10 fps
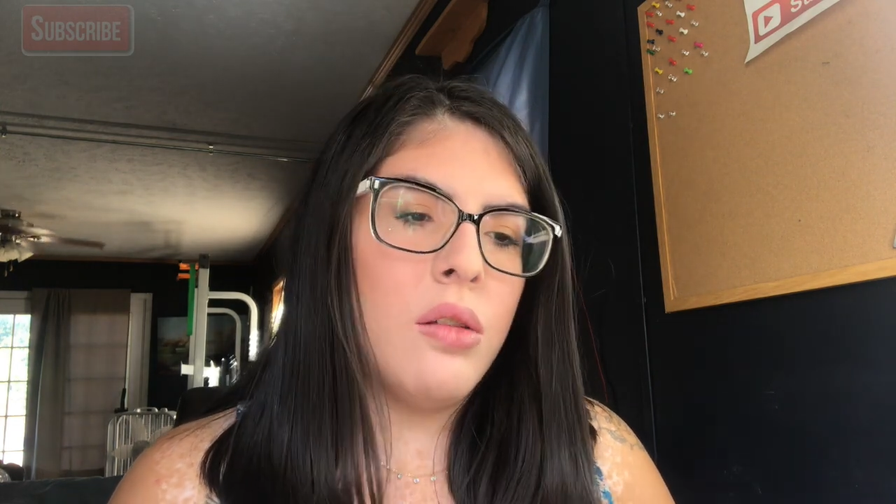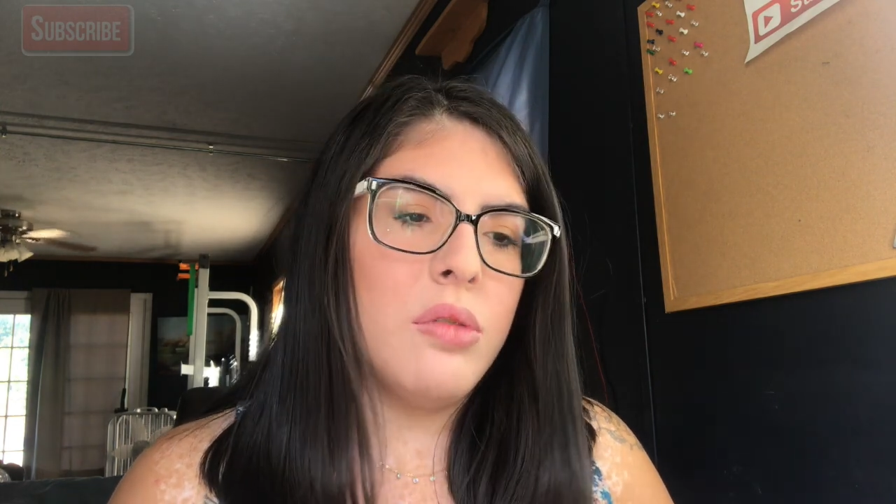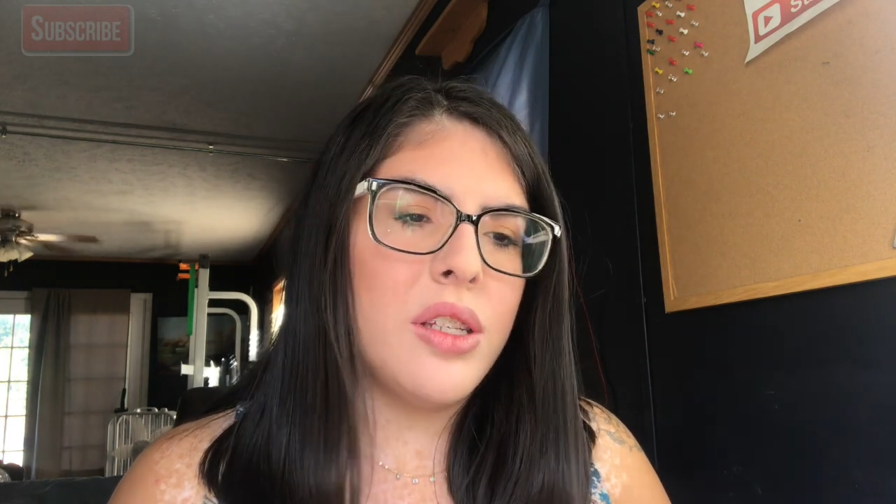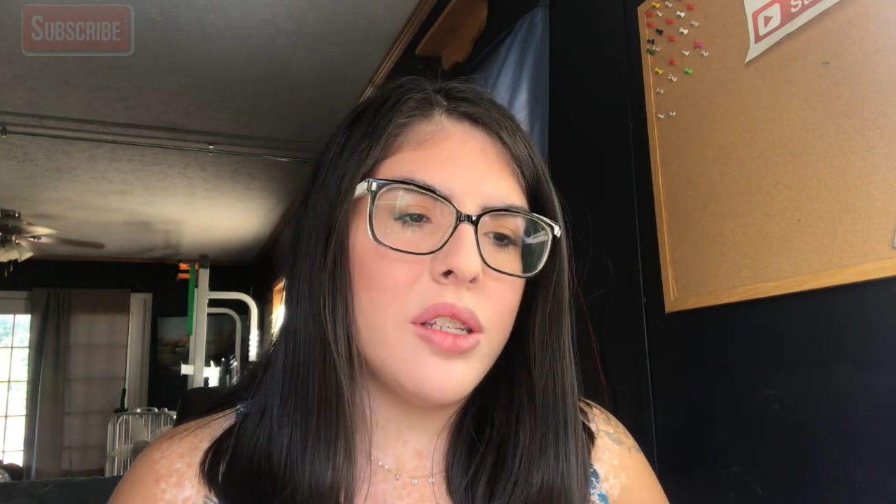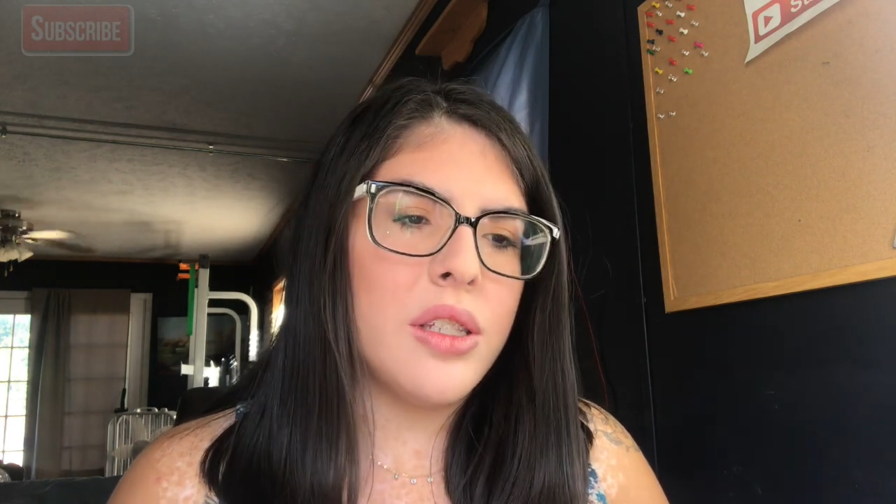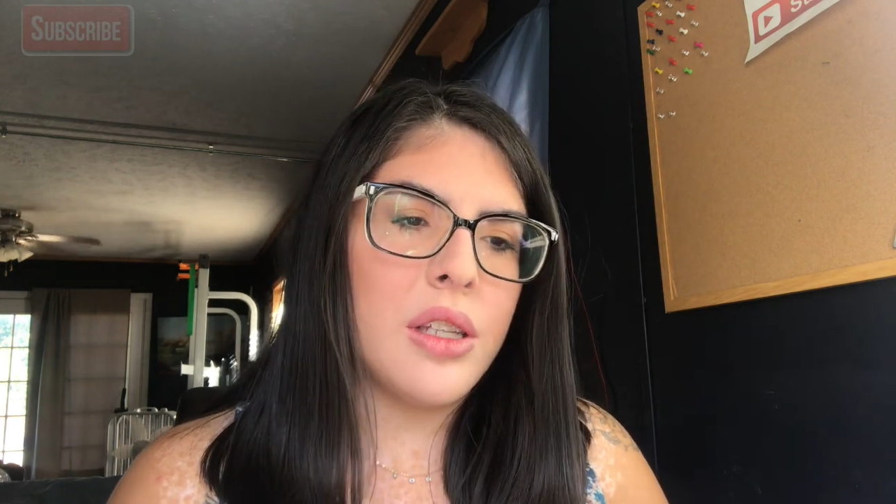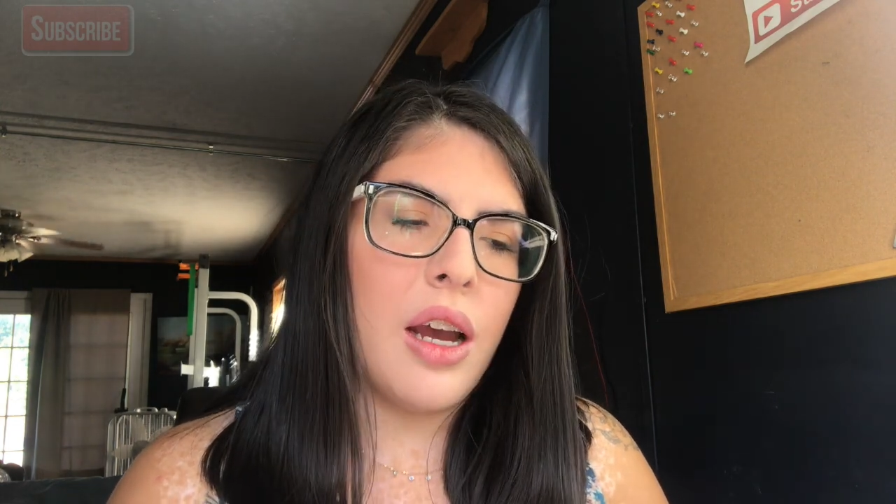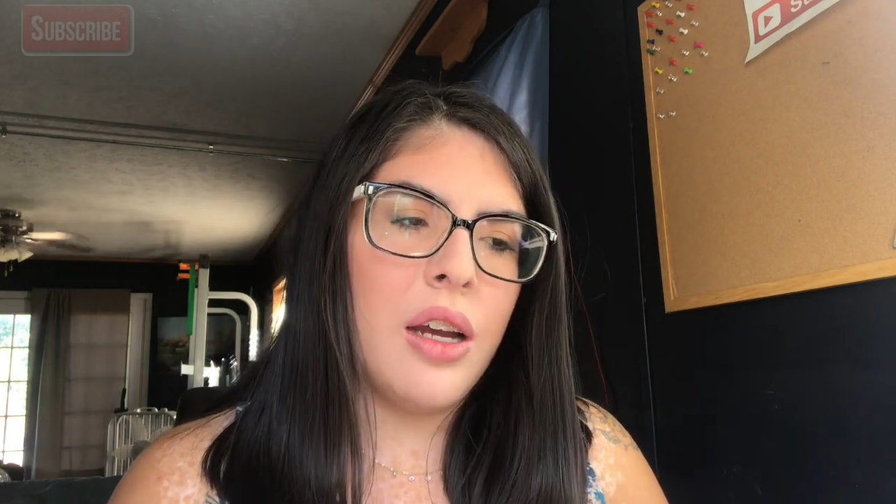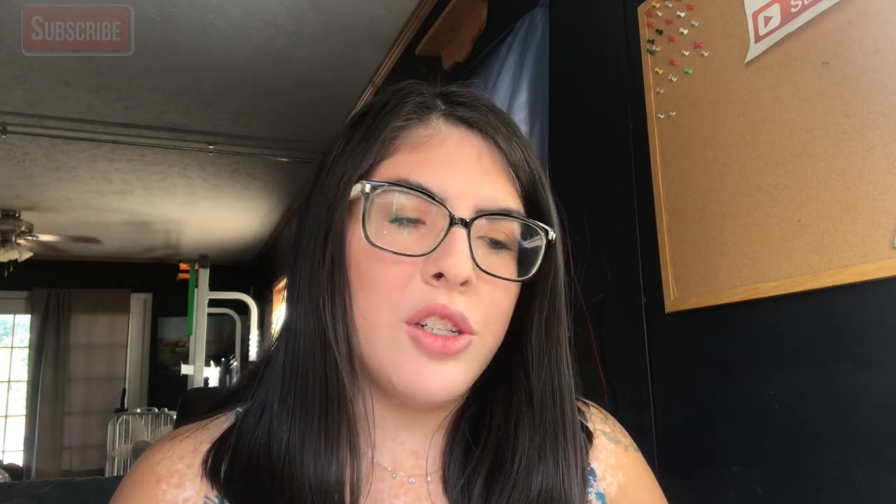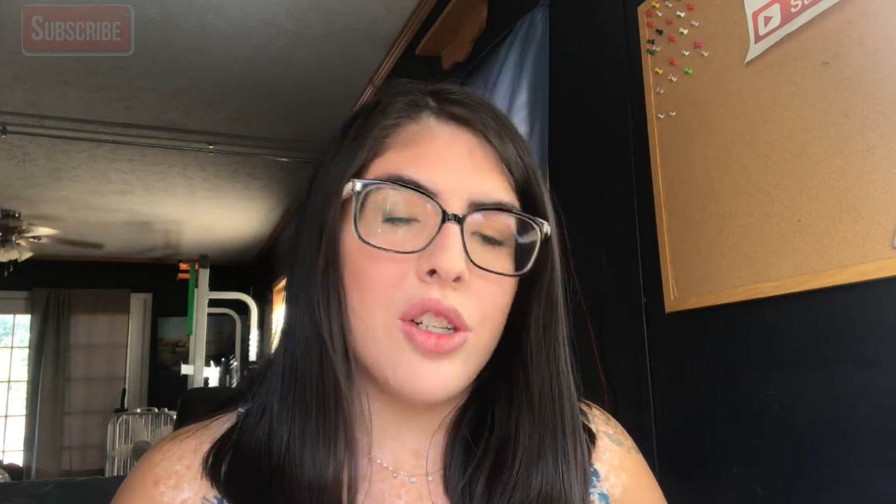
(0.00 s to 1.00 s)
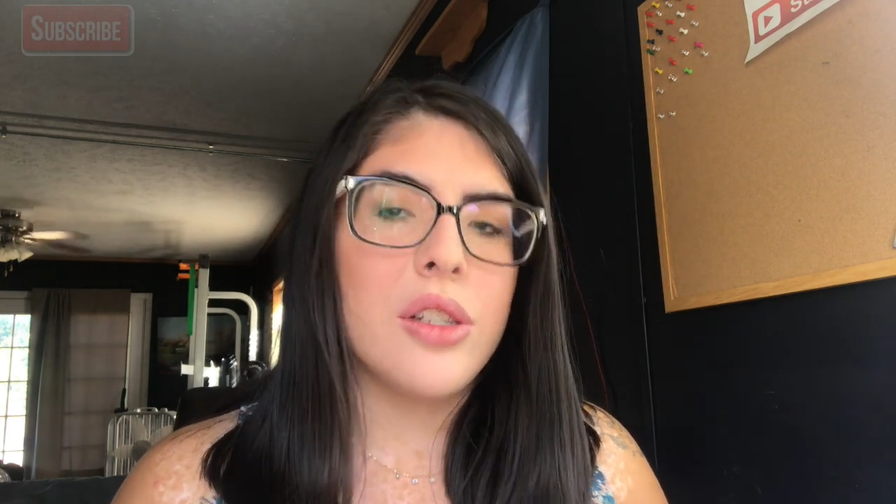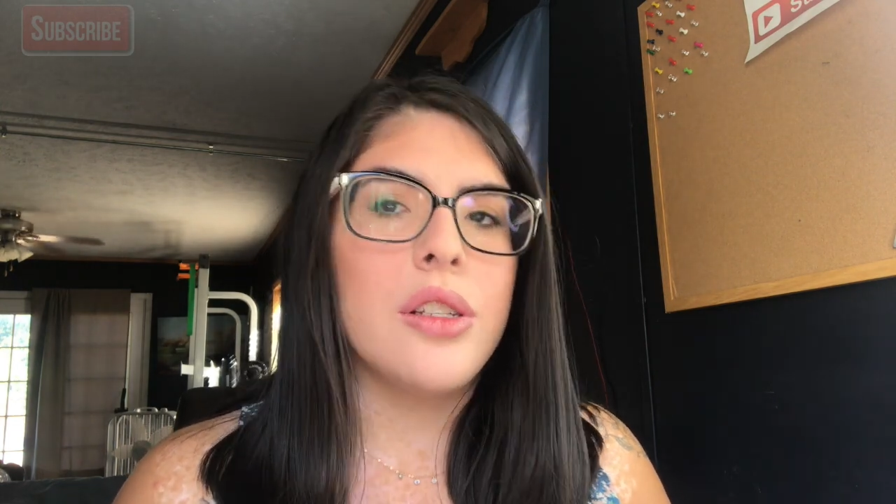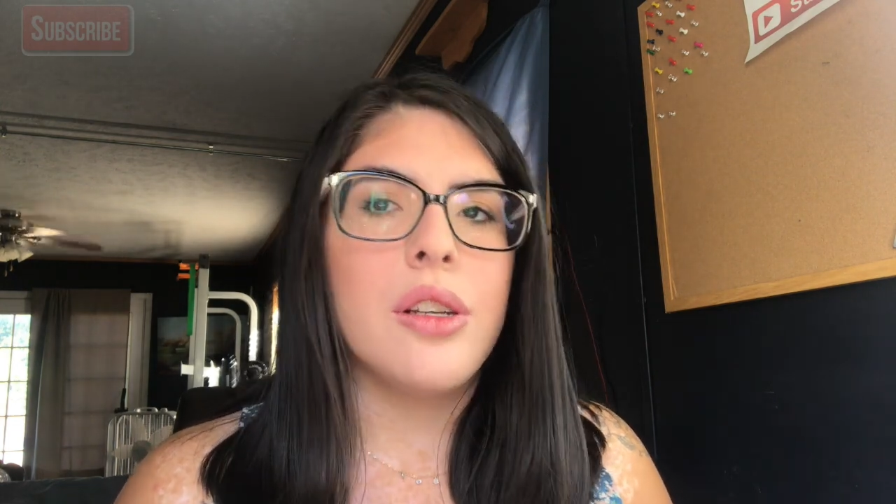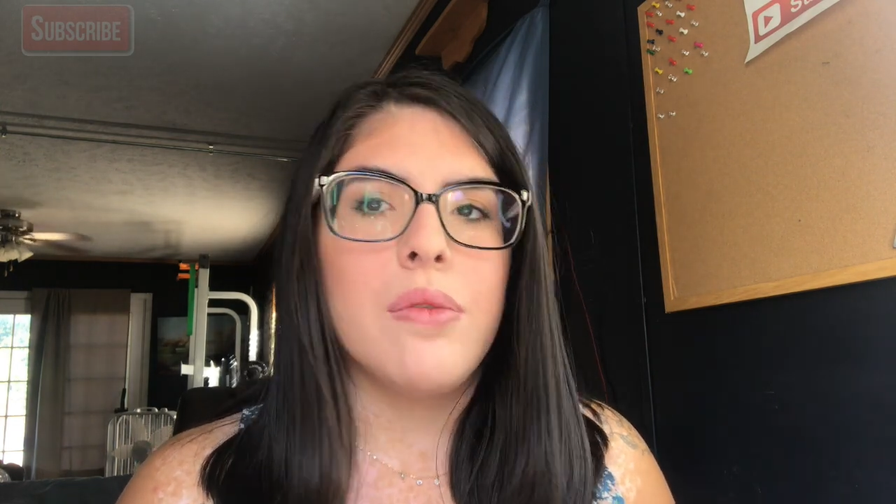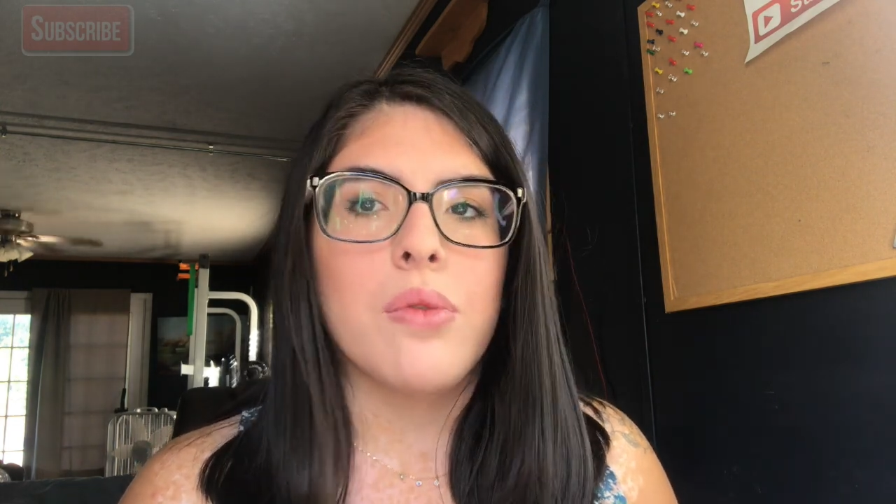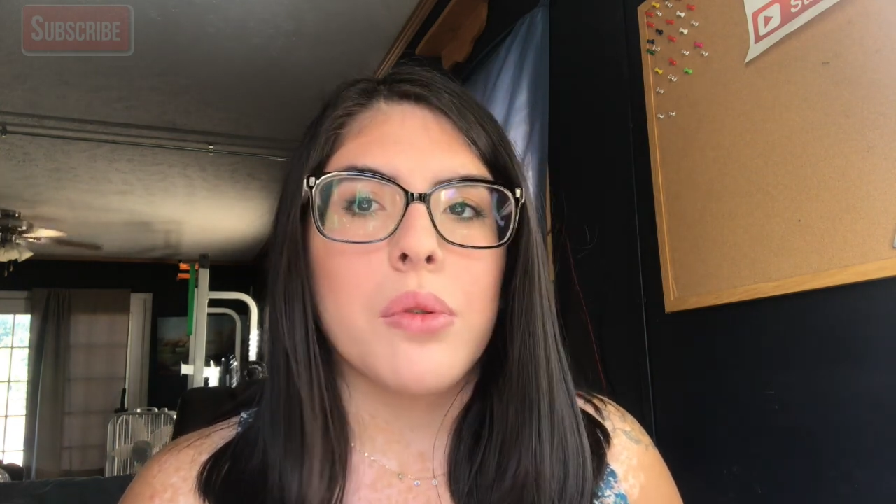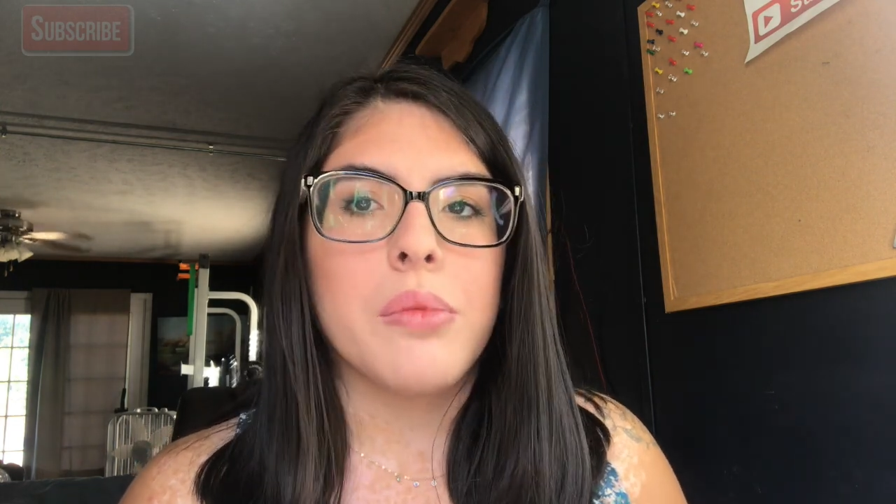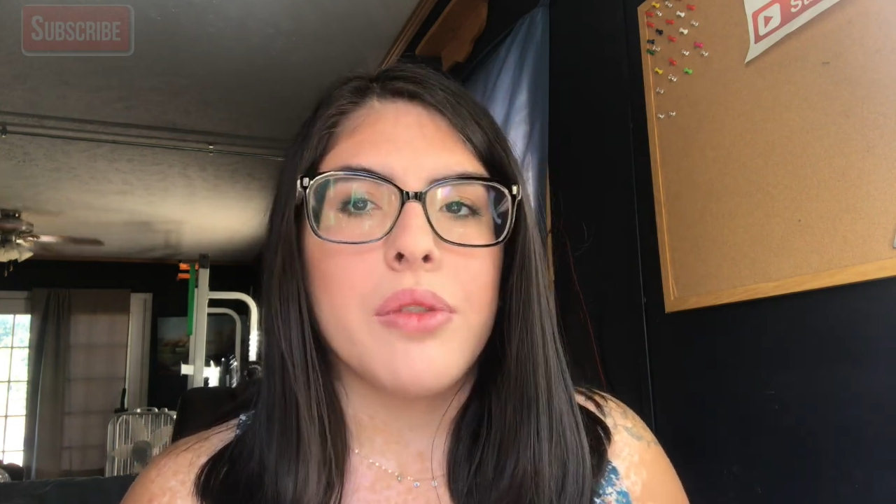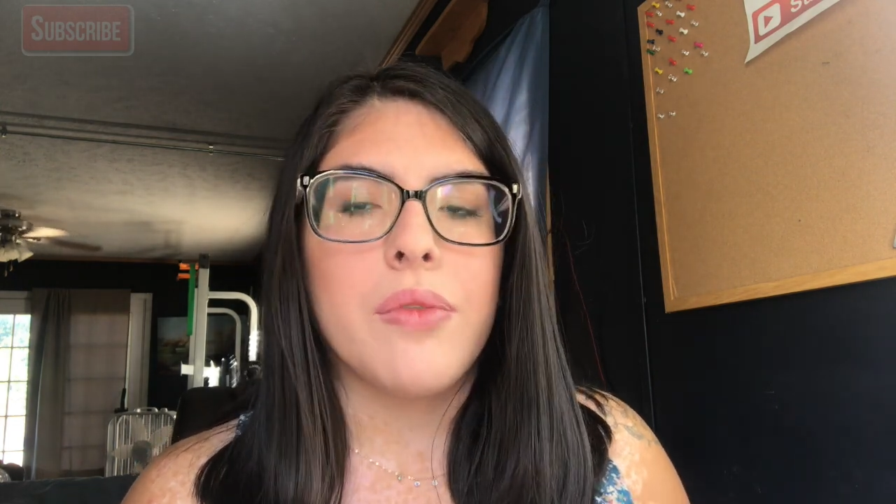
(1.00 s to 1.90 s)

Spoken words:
This is just an informative